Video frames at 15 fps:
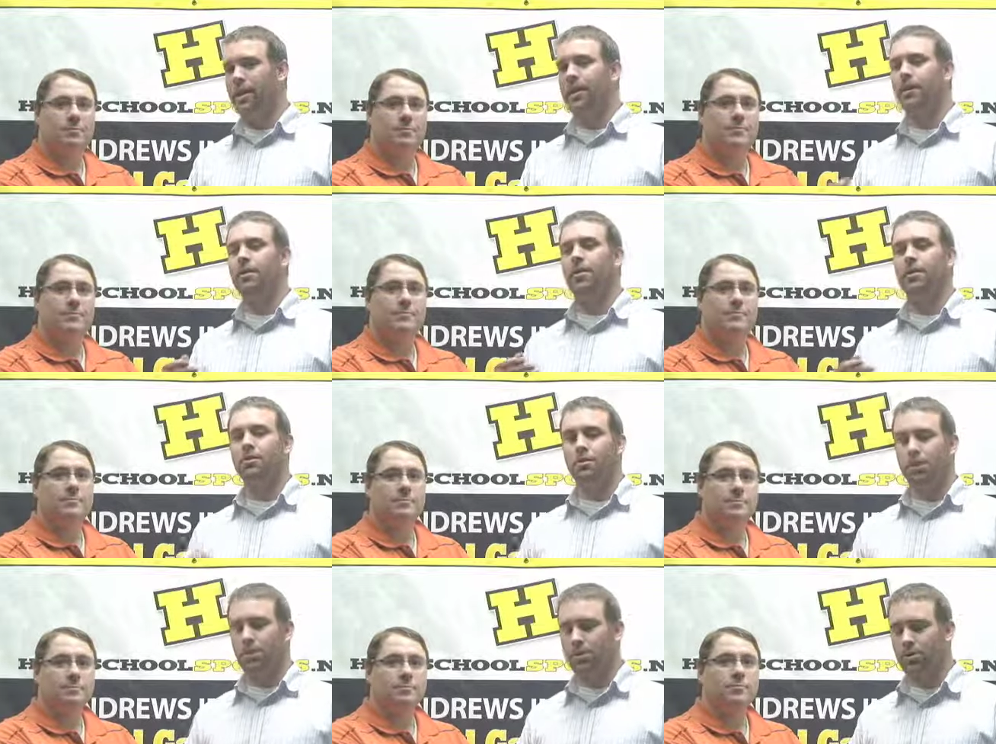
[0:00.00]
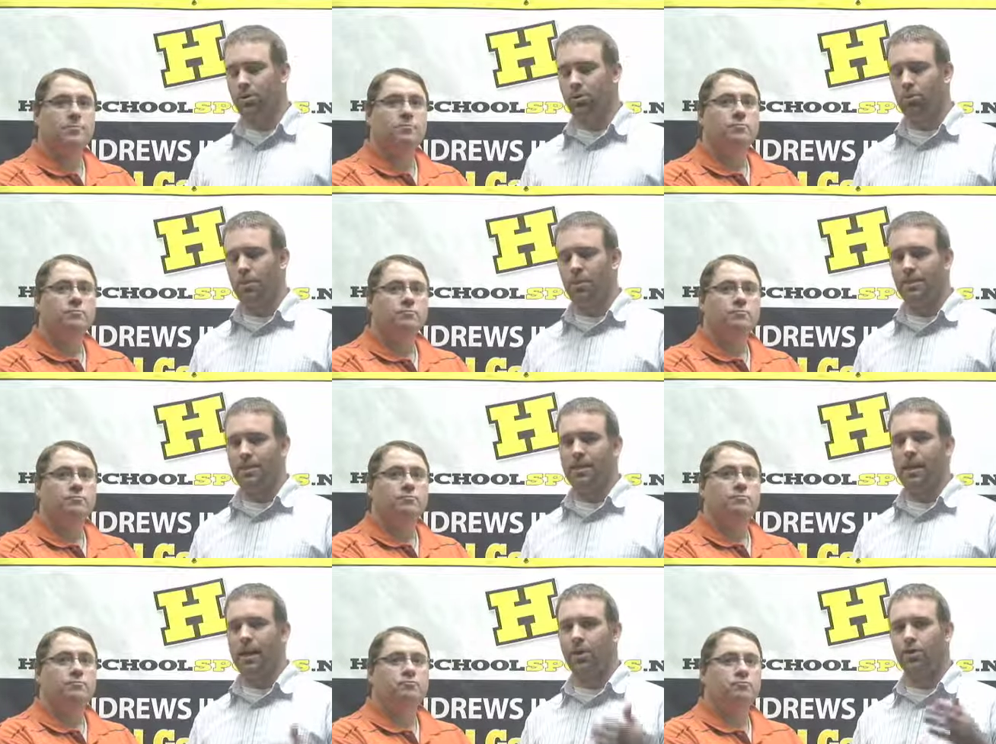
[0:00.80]
Speaker 1: get another city school win
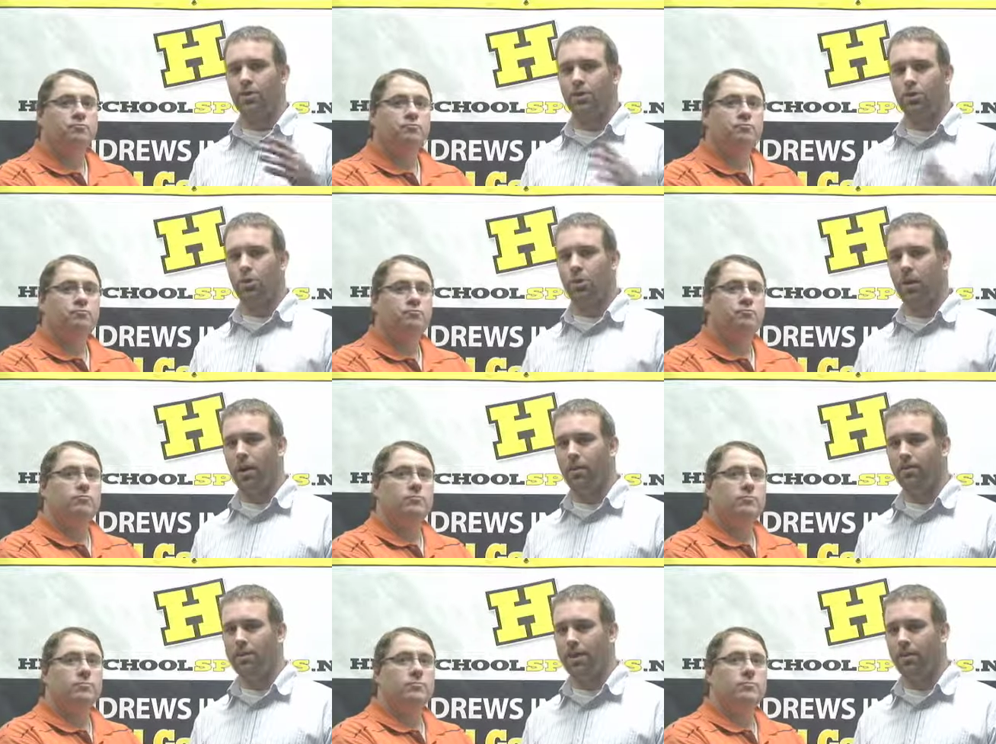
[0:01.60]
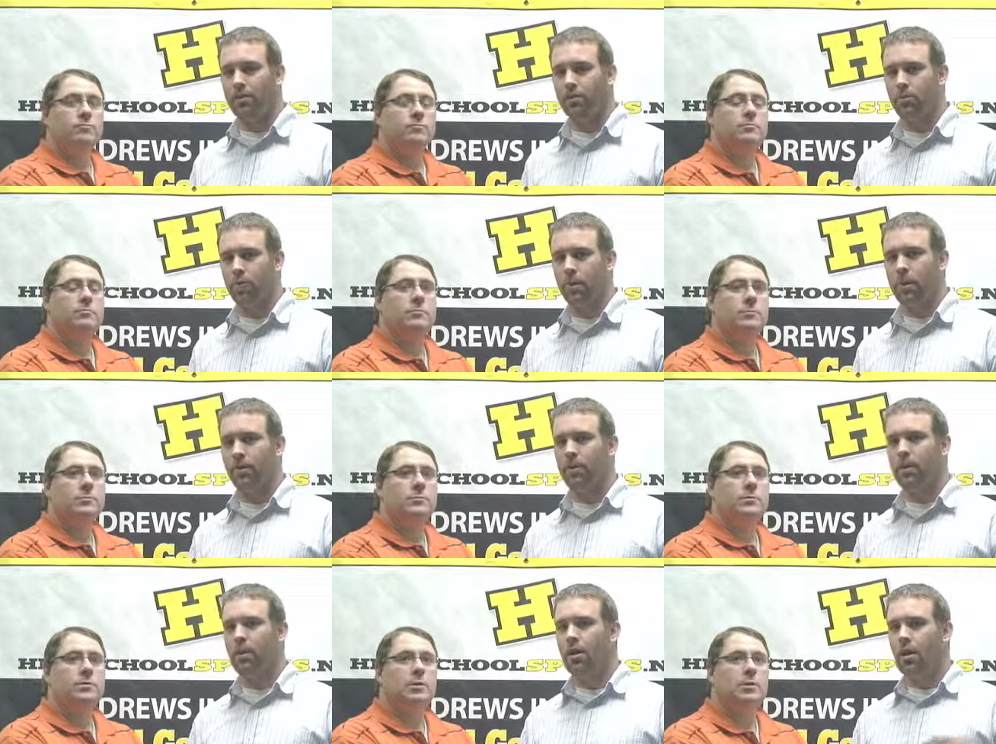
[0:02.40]
tonight with a 12 7 win
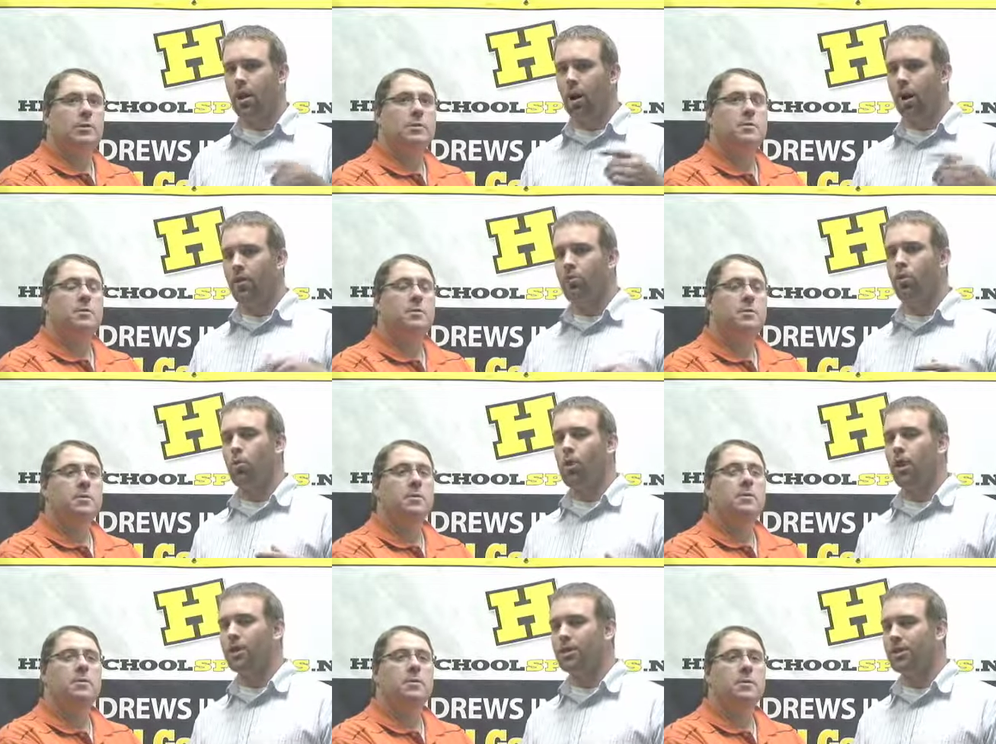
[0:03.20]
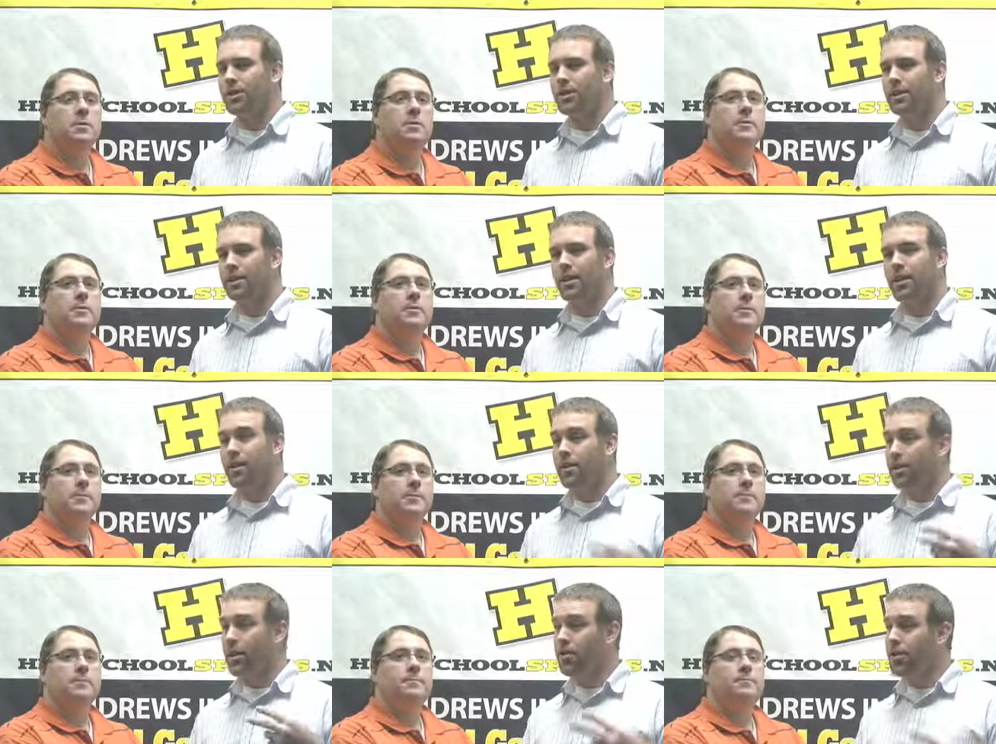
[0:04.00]
over Washington.
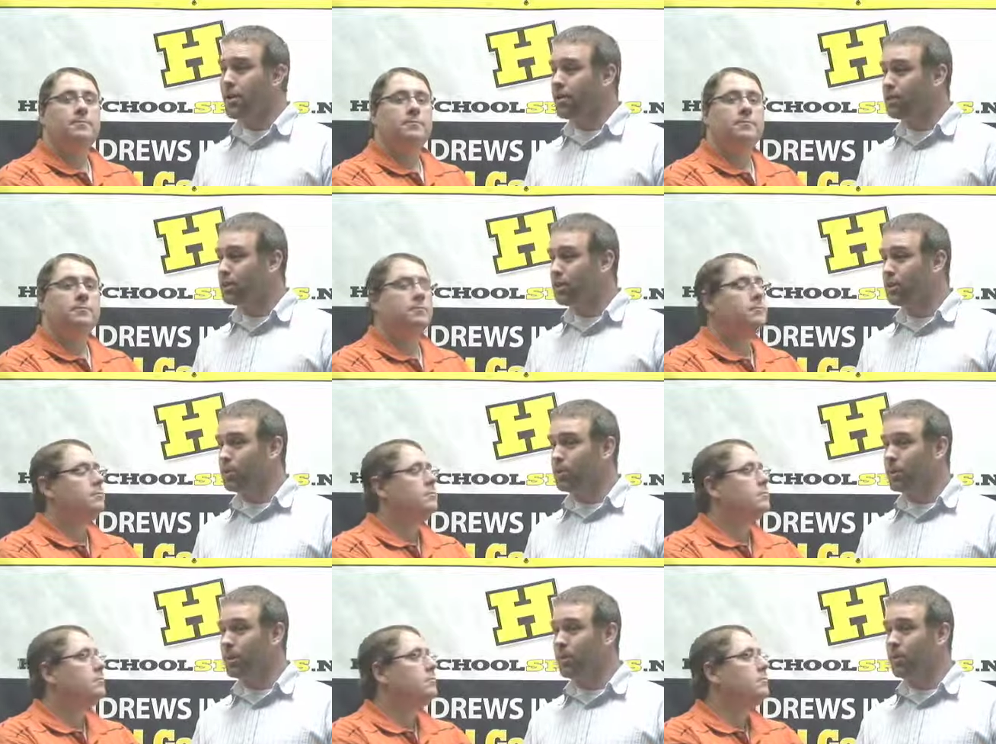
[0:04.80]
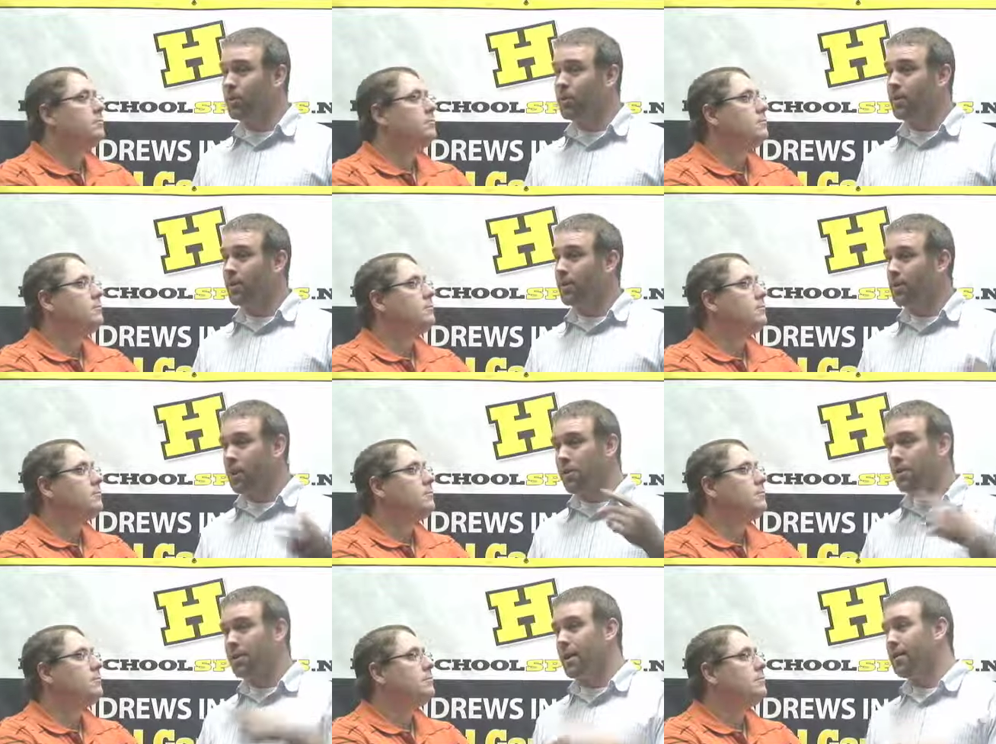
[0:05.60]
They're now 2 0. They're
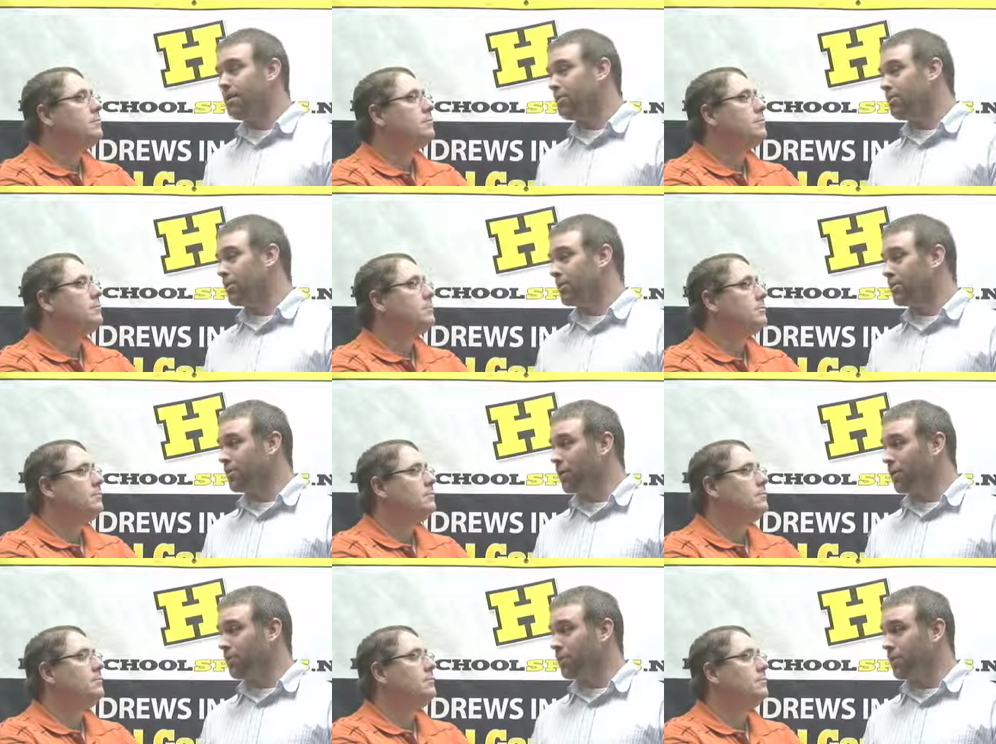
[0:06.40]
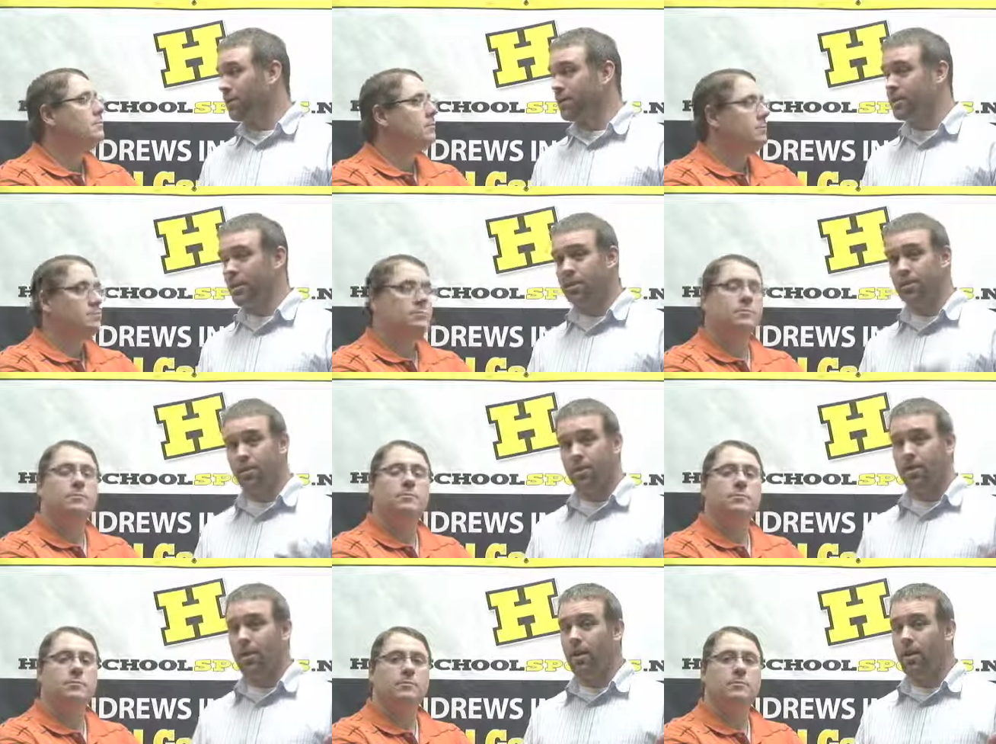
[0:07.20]
in that district, Gulf Breeze. And you know,
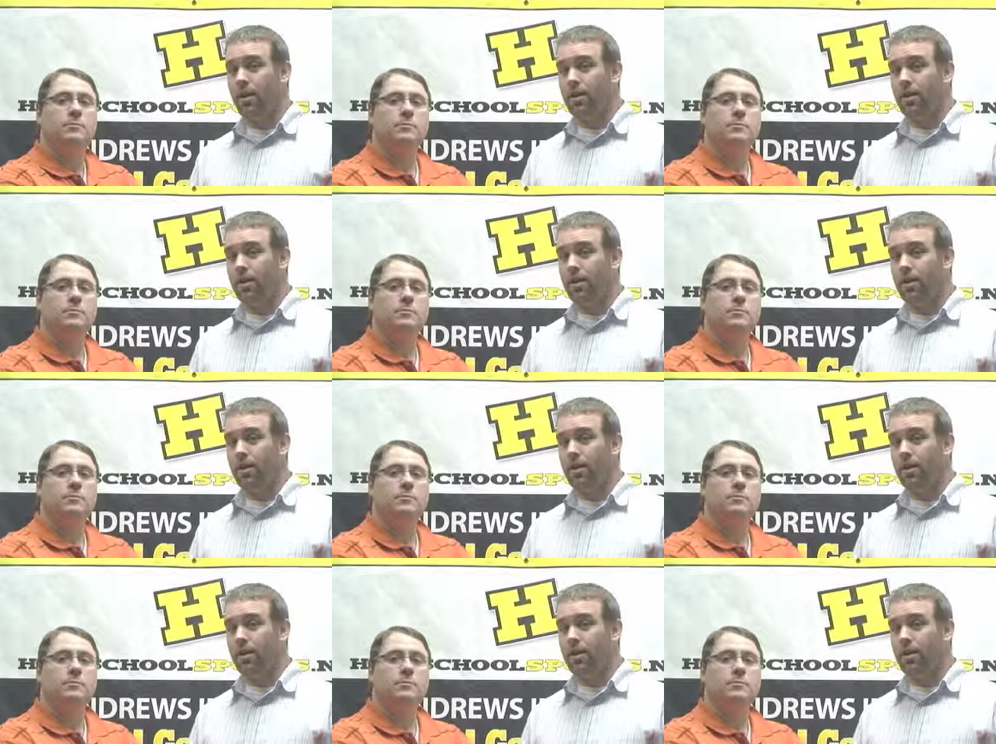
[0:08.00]
that